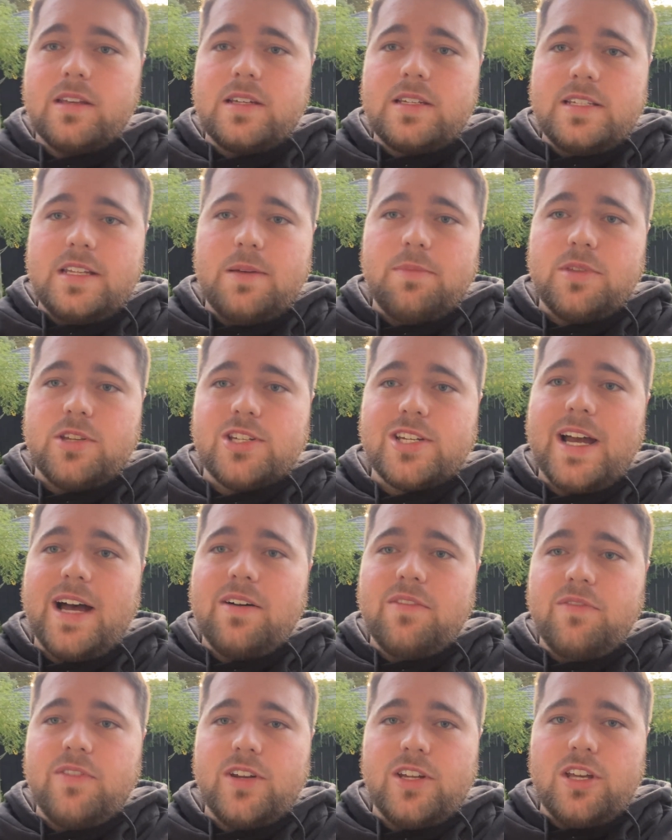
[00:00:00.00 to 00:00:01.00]
a depth
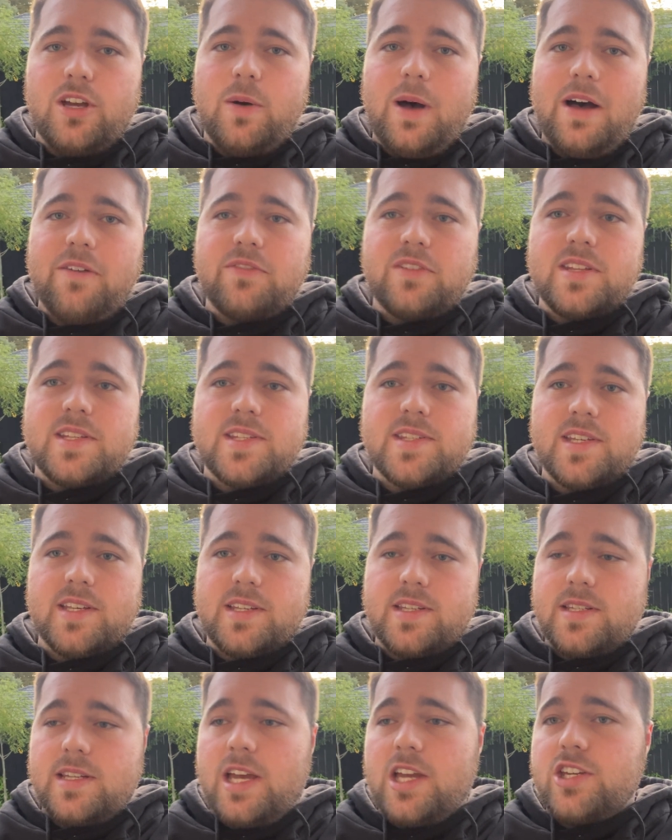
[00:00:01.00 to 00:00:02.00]
chart video after the
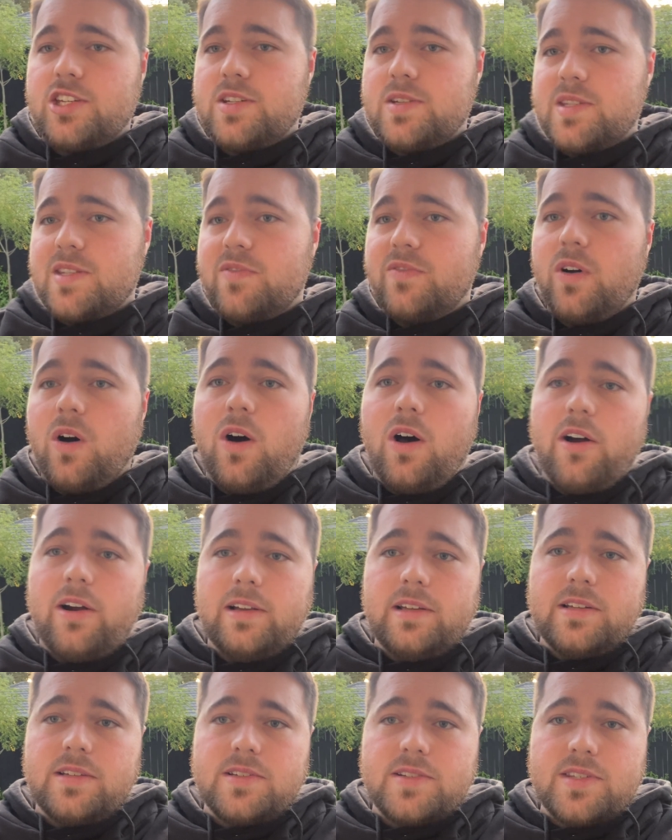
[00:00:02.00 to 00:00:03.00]
Six Nations for
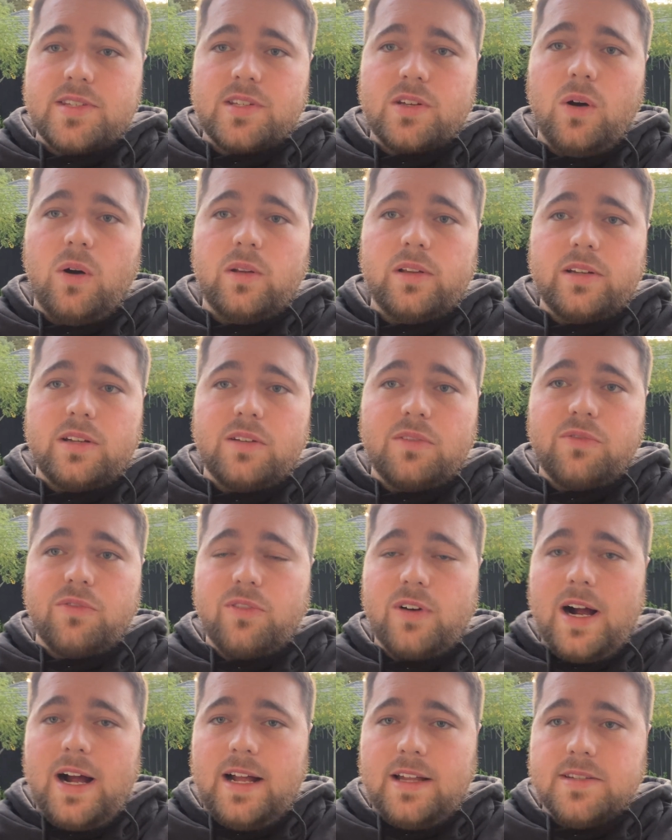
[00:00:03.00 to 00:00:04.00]
Ireland, Scotland and
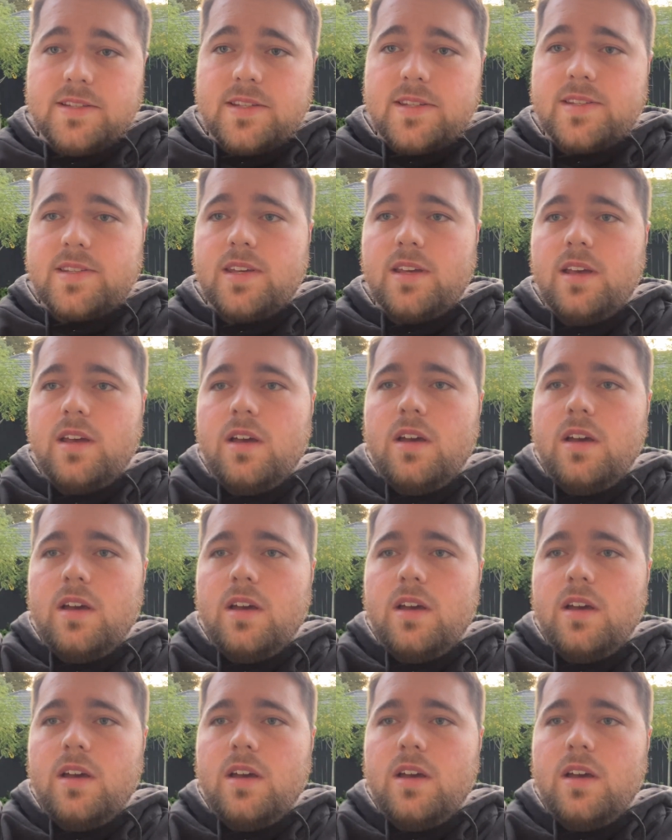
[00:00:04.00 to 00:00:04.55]
France,